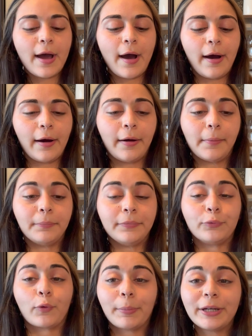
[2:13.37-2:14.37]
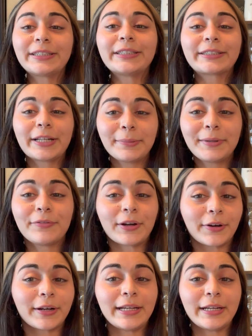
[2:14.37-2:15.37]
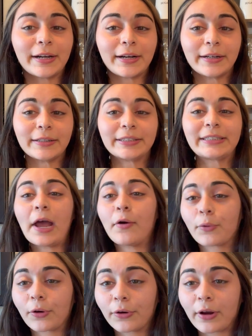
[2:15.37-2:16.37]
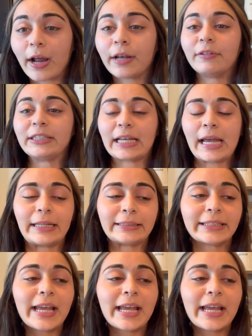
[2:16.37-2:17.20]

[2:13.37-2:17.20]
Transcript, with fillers: Um, the Robusta is going to be very uh, sour, kind of intense.